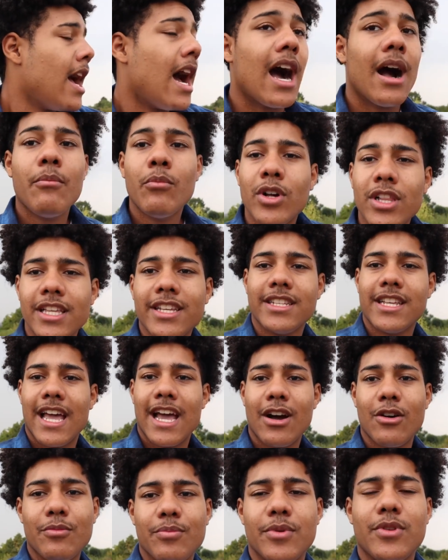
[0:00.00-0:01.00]
I'm willing to
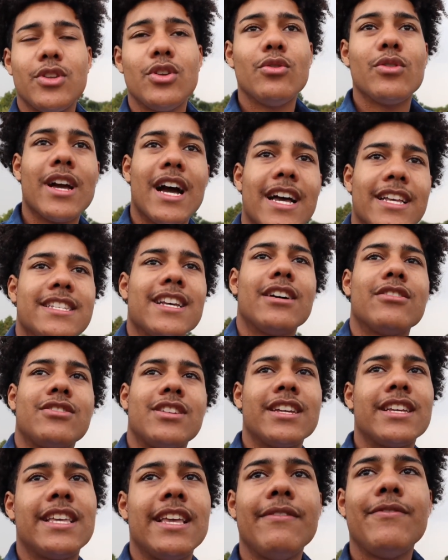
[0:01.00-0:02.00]
help you guys out
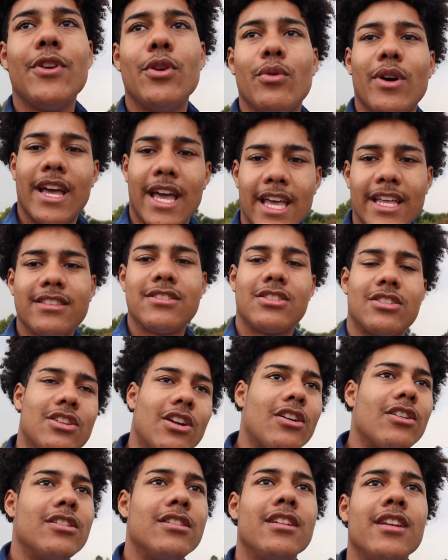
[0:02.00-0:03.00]
to give you a head
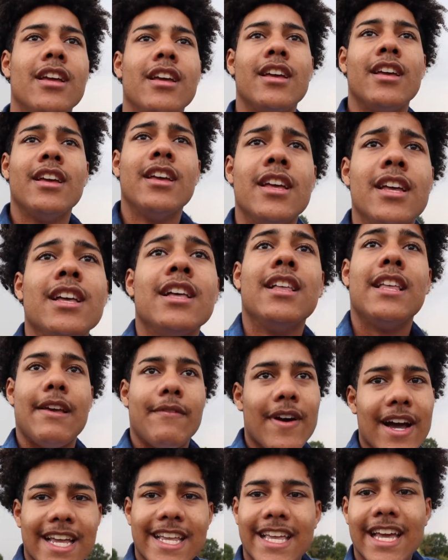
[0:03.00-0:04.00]
start.
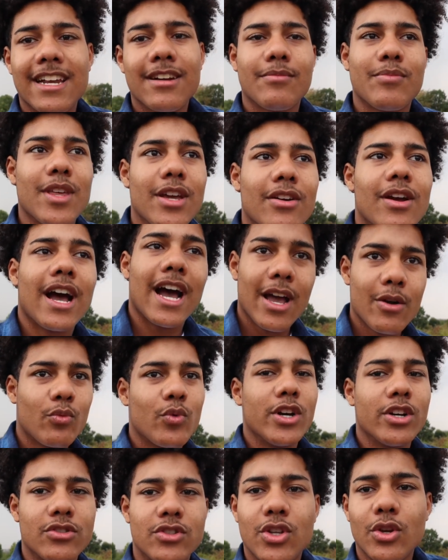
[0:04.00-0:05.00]
If I get up there, I
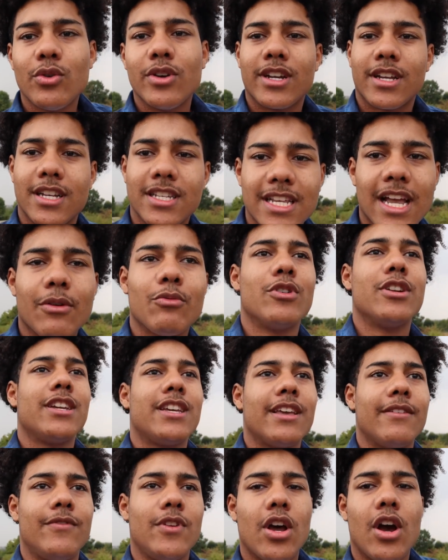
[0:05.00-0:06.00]
will do it because I want
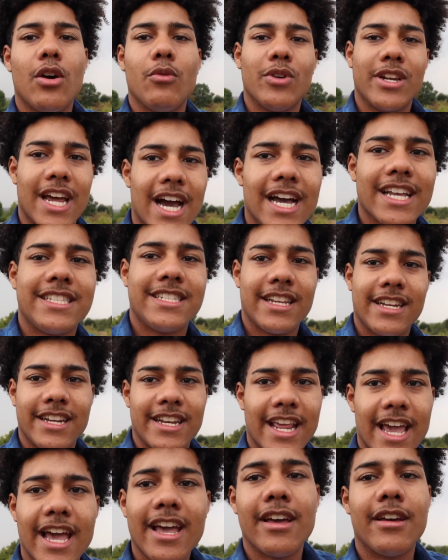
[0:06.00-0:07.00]
to give y'all what I
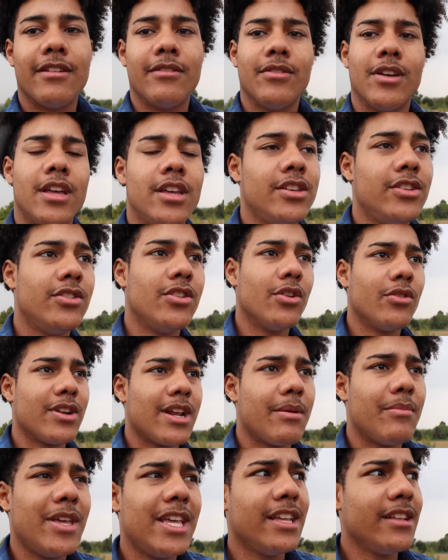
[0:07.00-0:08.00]
didn't have. You know
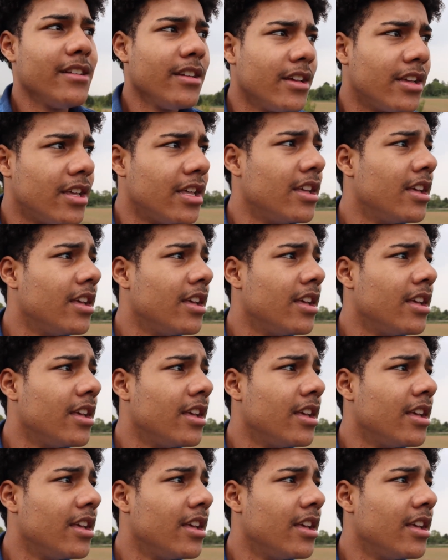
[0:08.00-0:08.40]
what I mean?